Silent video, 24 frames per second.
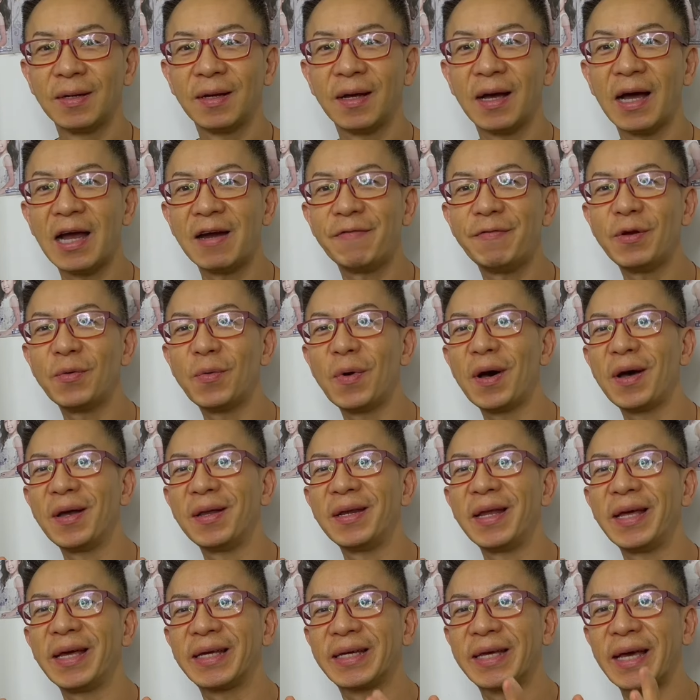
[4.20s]
Hi everyone,
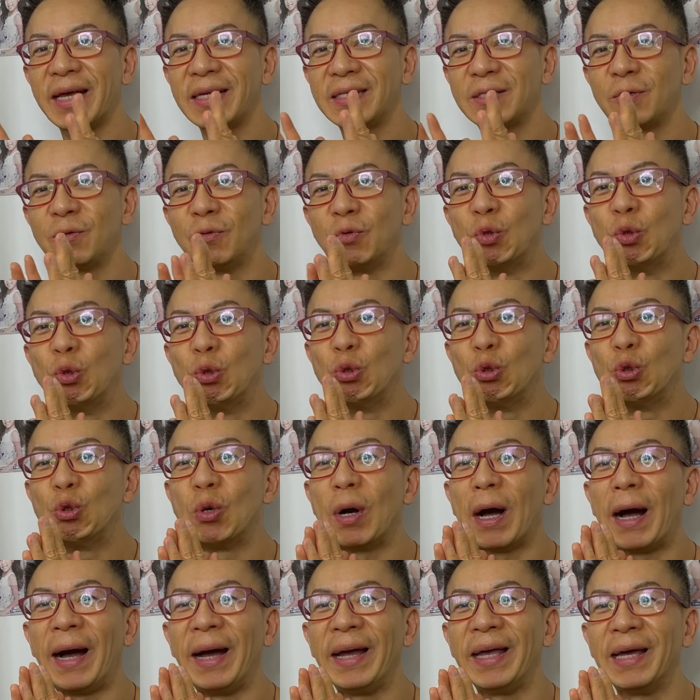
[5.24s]
I guess who
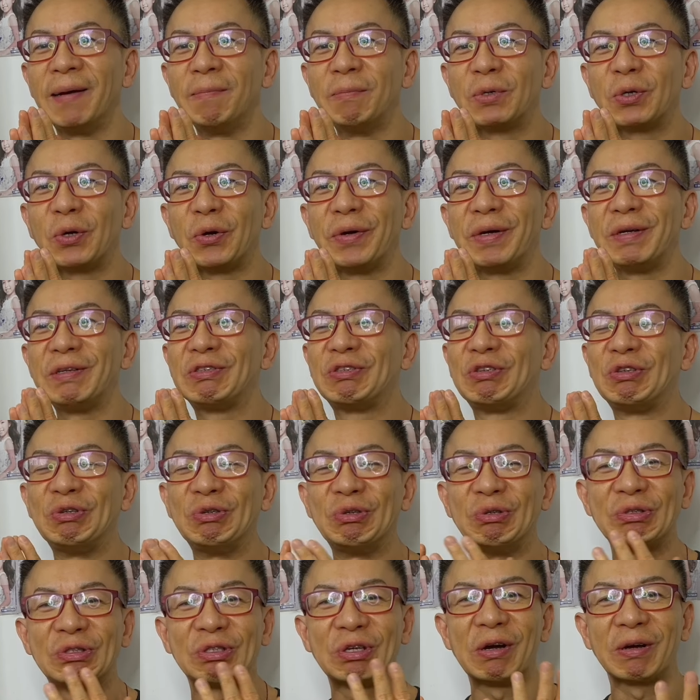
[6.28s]
I am going
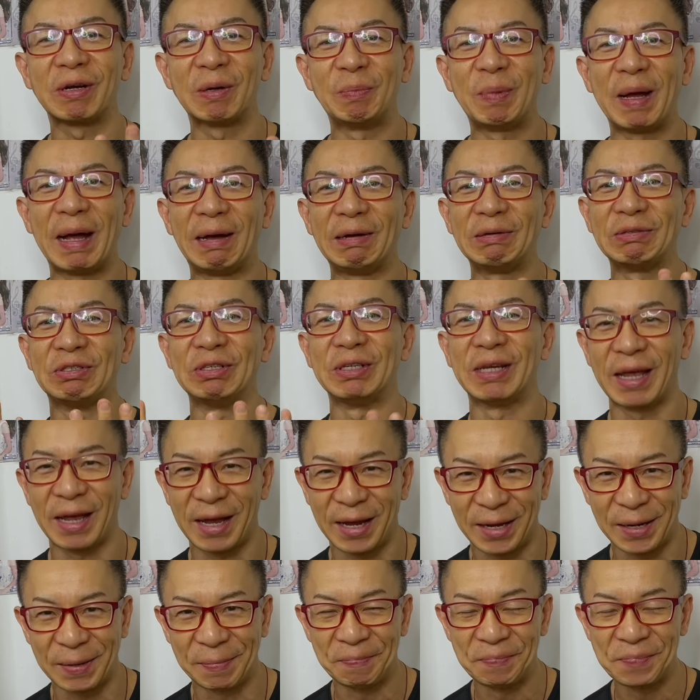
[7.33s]
to talk about
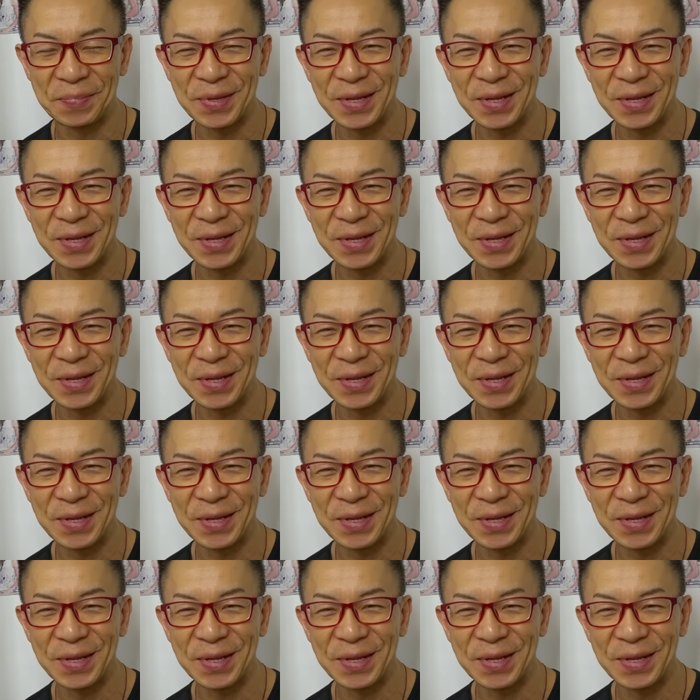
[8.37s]
today.